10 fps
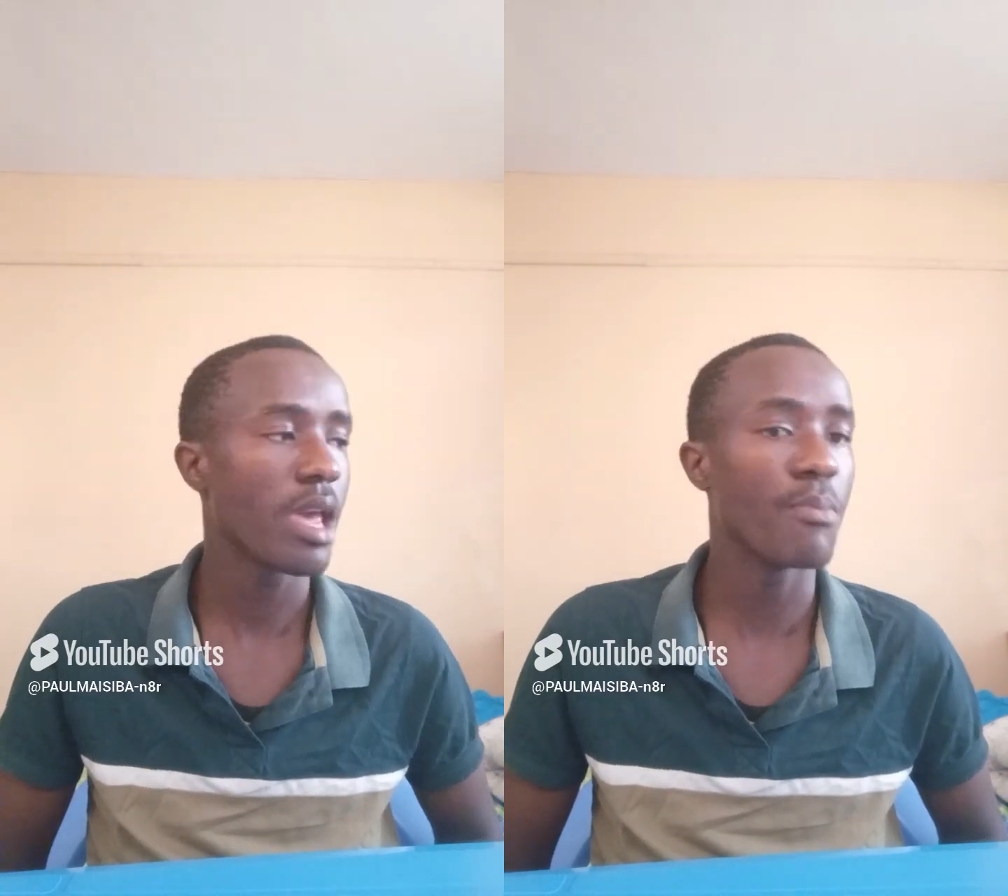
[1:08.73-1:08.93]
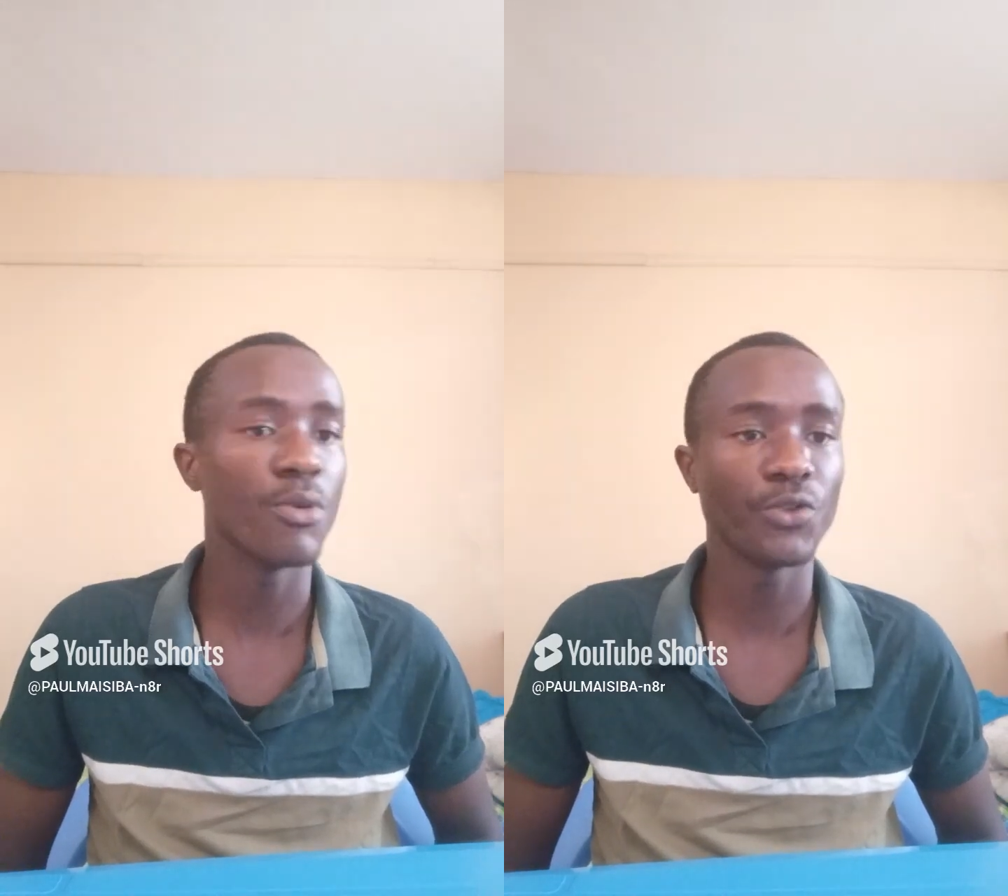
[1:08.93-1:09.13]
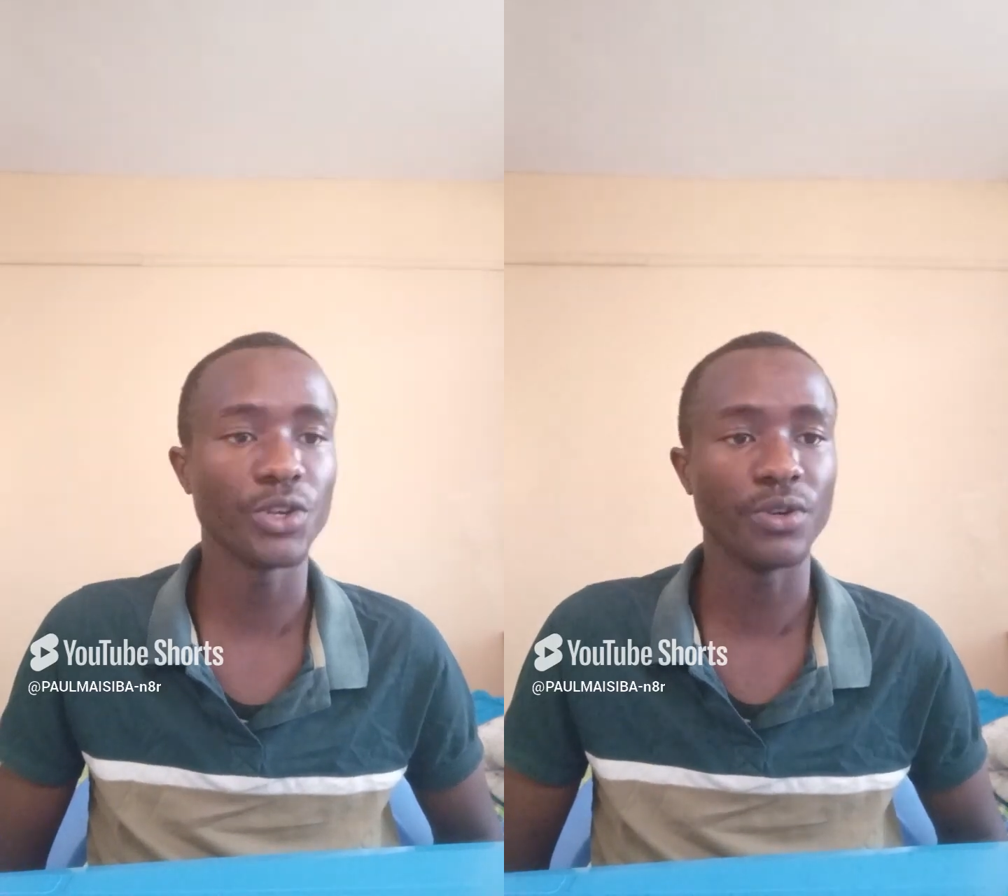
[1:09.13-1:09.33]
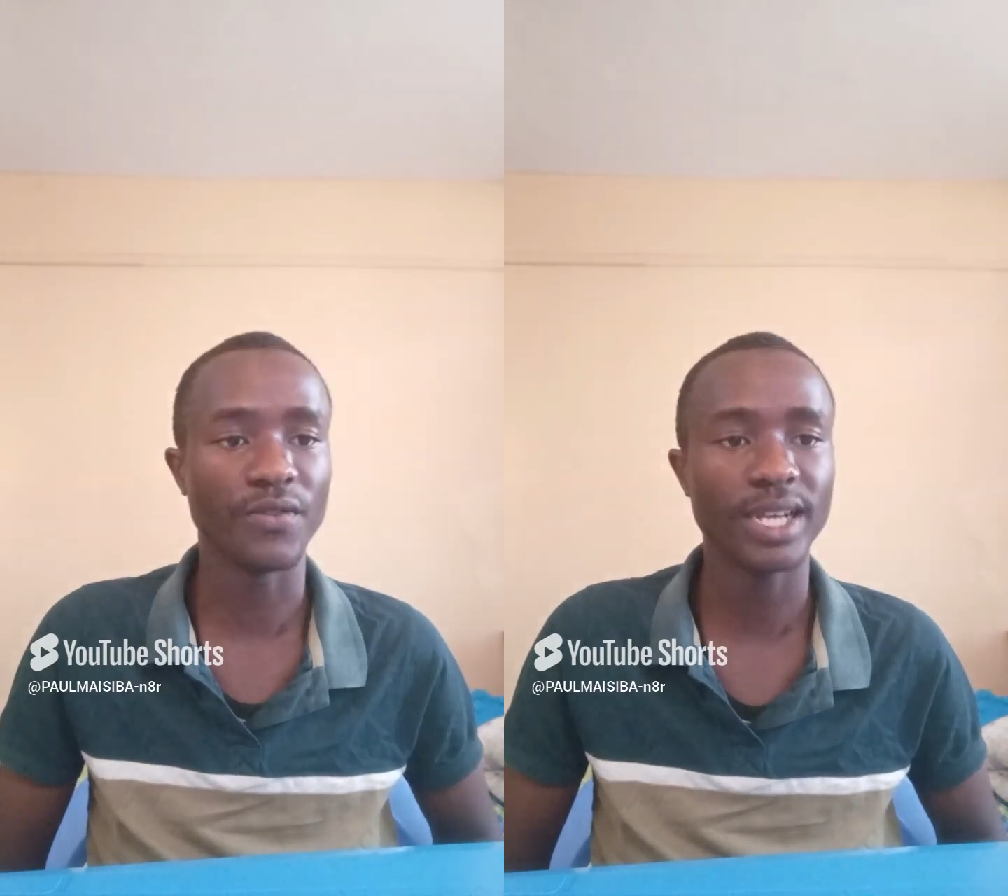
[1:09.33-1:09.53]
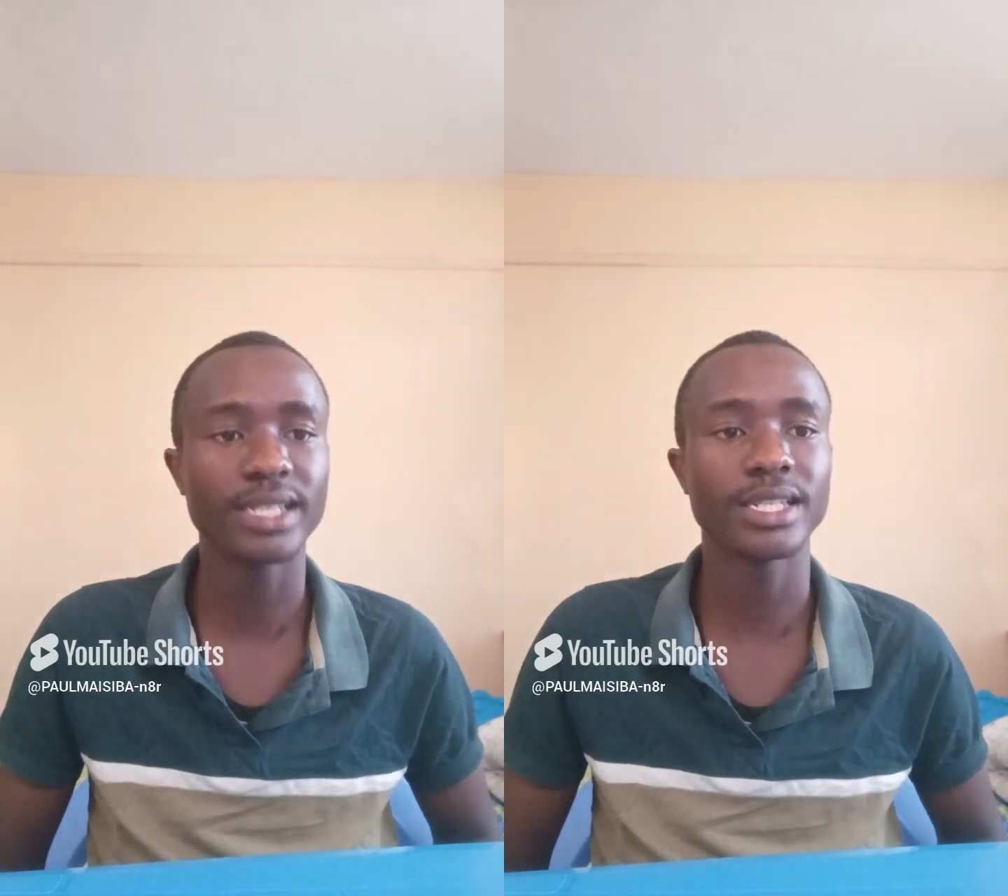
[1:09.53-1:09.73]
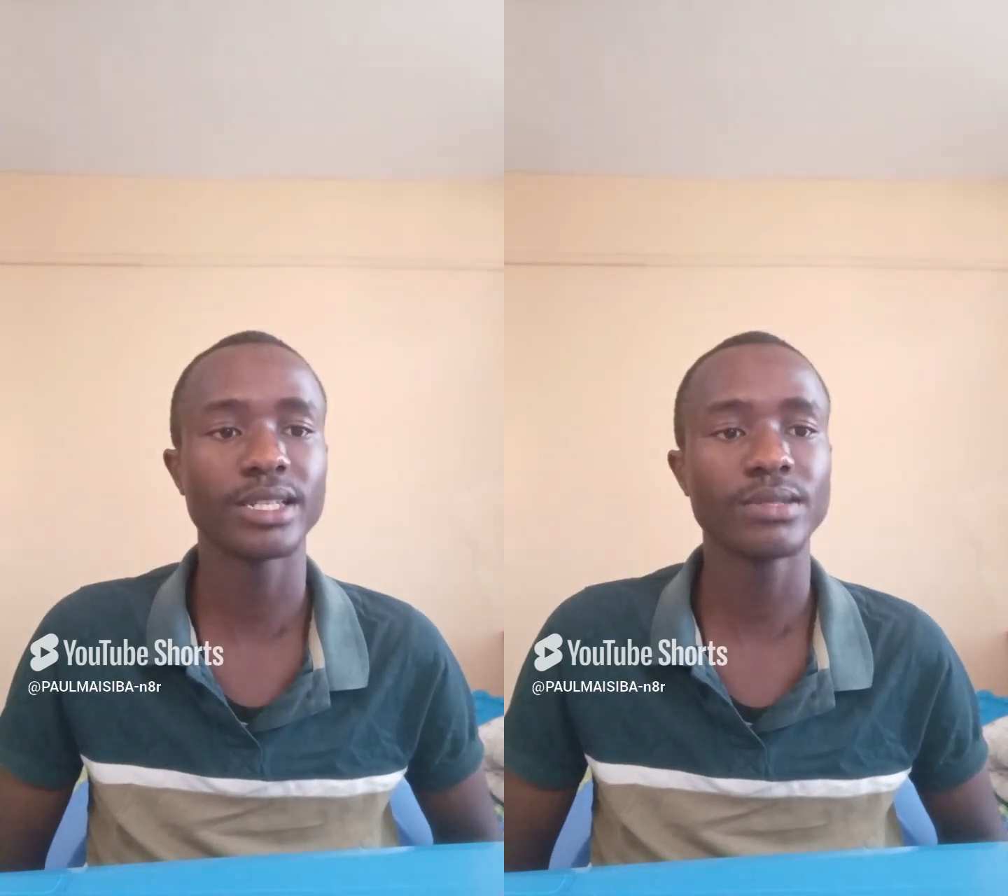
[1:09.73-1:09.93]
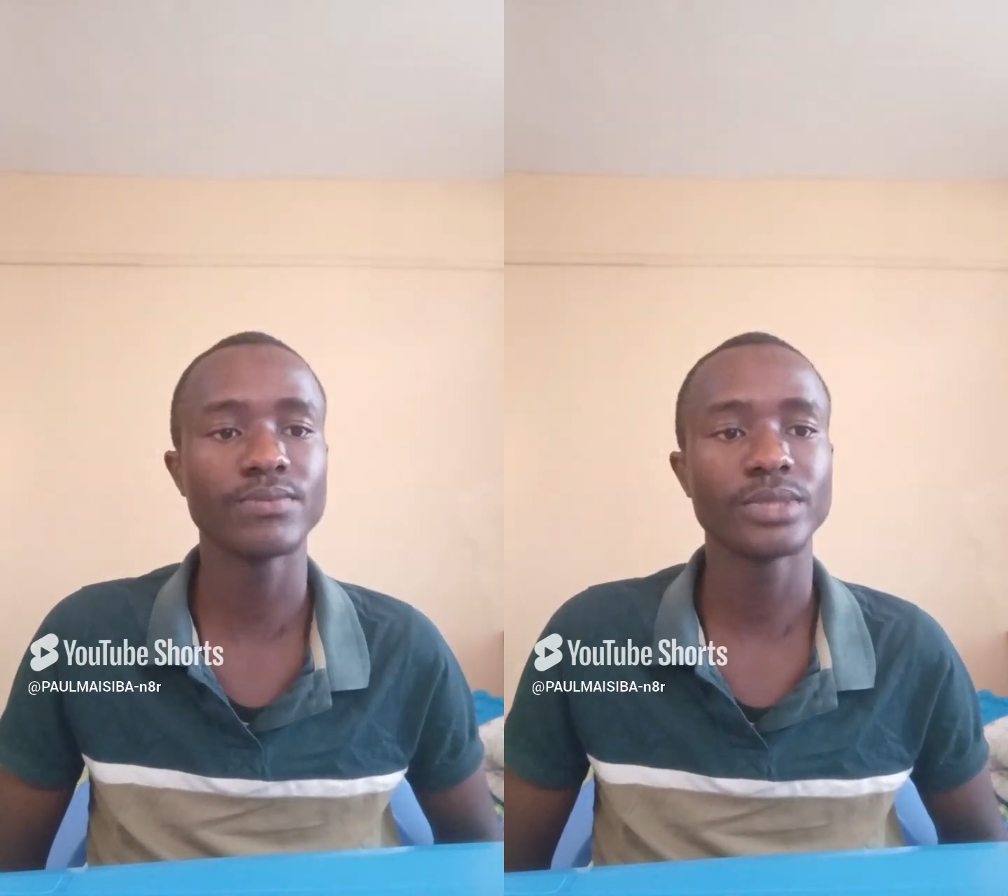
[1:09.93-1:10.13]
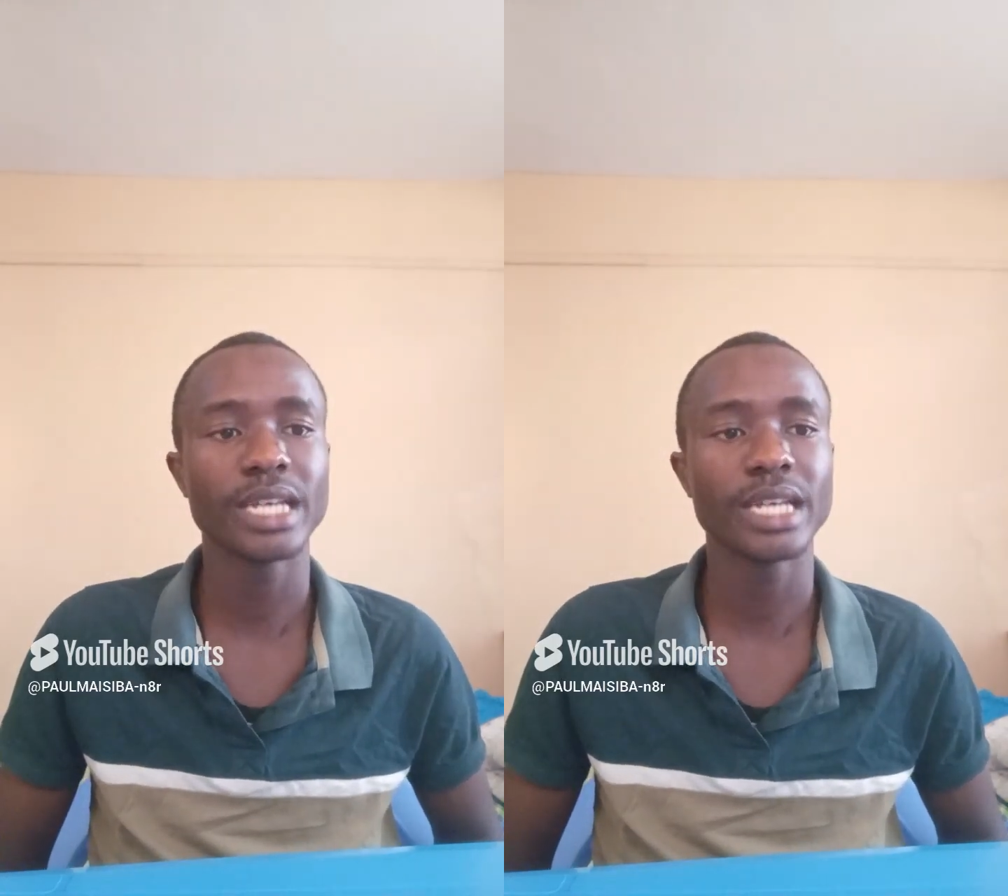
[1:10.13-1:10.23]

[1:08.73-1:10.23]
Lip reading: Emory University,